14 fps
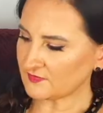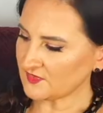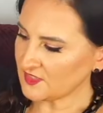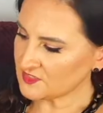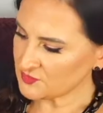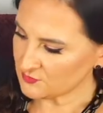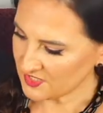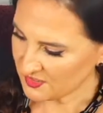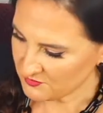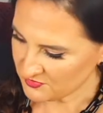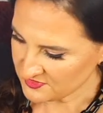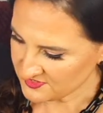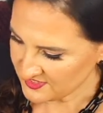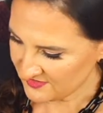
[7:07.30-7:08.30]
So number
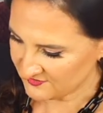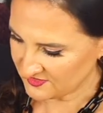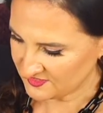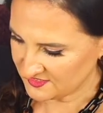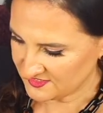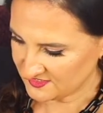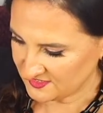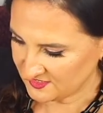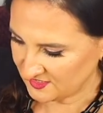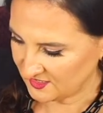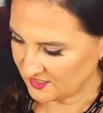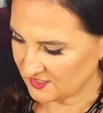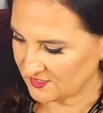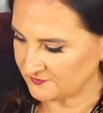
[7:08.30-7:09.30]
7 is
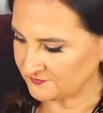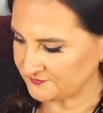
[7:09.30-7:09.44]
here.